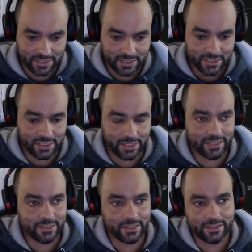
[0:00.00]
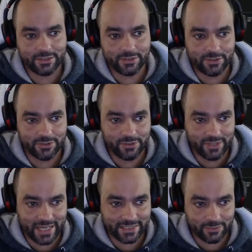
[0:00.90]
So to do
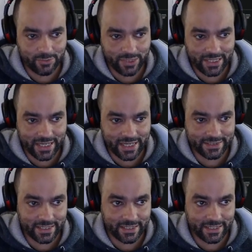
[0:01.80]
that, we can